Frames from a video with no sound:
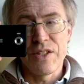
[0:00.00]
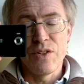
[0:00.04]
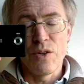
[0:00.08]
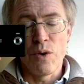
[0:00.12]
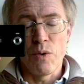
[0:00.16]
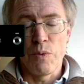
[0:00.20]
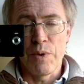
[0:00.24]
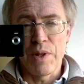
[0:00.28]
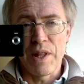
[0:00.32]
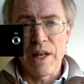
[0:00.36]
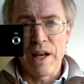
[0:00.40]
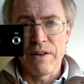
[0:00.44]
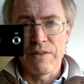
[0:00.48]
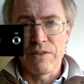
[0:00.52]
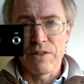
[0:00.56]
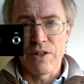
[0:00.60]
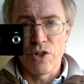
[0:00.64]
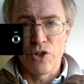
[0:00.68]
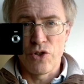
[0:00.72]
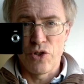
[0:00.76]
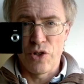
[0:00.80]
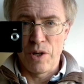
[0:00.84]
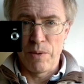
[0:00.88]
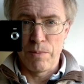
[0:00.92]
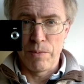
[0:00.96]
not without a
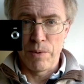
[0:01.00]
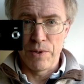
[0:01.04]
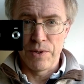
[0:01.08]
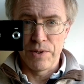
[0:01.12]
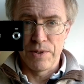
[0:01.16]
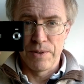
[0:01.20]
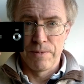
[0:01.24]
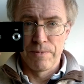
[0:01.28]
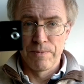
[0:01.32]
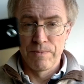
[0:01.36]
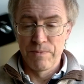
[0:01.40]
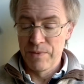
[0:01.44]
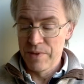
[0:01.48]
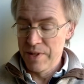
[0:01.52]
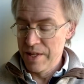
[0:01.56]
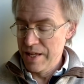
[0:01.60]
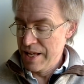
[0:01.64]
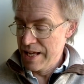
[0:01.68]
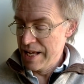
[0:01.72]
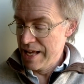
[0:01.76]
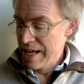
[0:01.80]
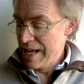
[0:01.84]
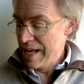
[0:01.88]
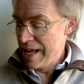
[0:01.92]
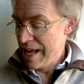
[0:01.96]
tripod.
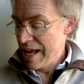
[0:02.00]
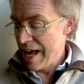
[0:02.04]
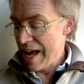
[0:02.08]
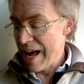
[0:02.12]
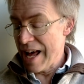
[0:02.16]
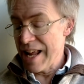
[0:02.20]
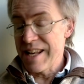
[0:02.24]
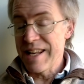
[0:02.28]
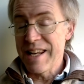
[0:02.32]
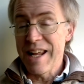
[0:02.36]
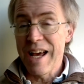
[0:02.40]
And